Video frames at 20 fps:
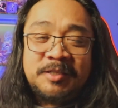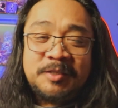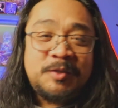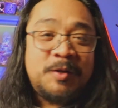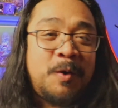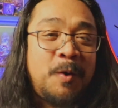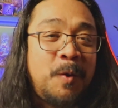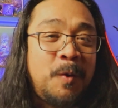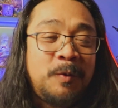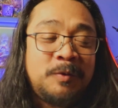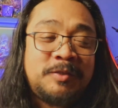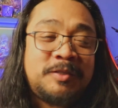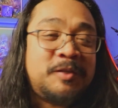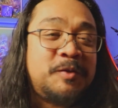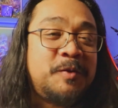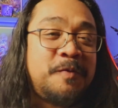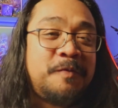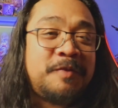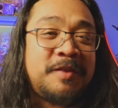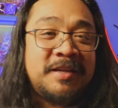There's a whole
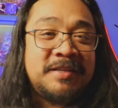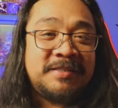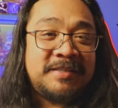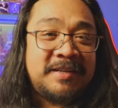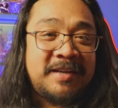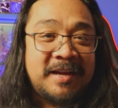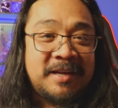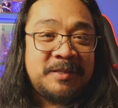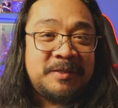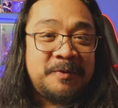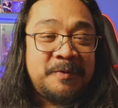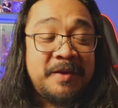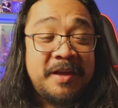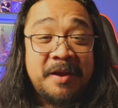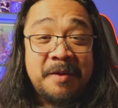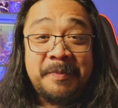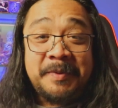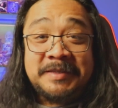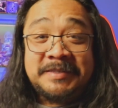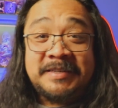slew of things that I do
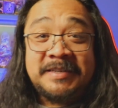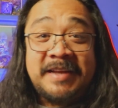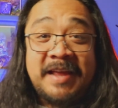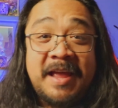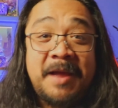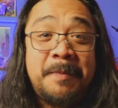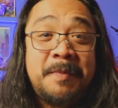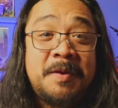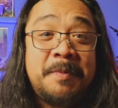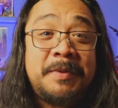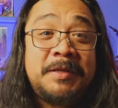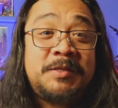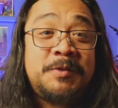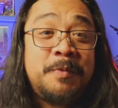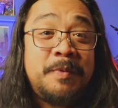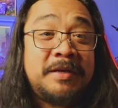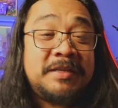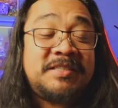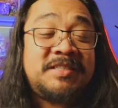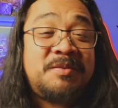here, but today I'm going to be
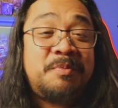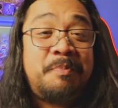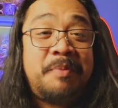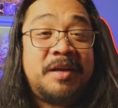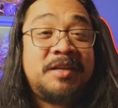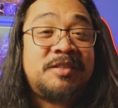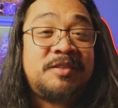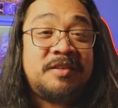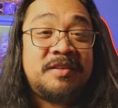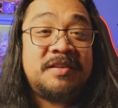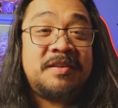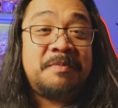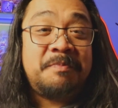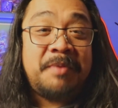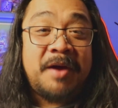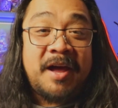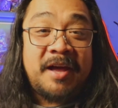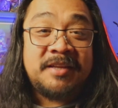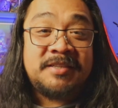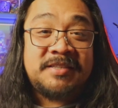doing a special
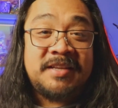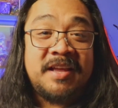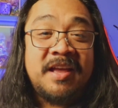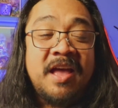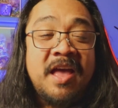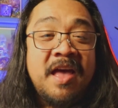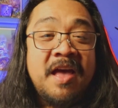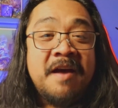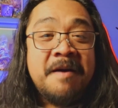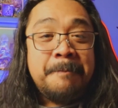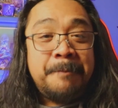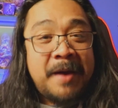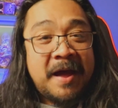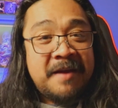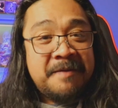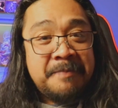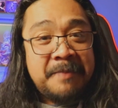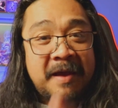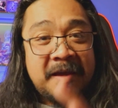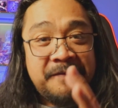unboxing
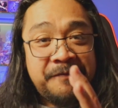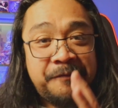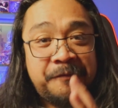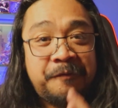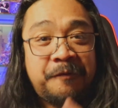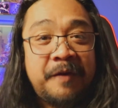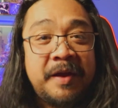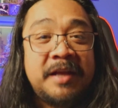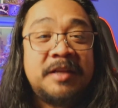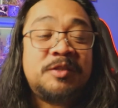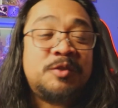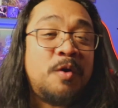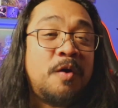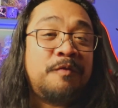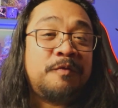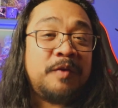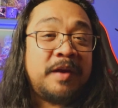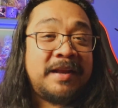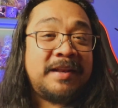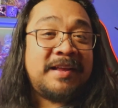by my friends
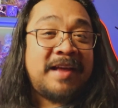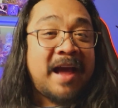over at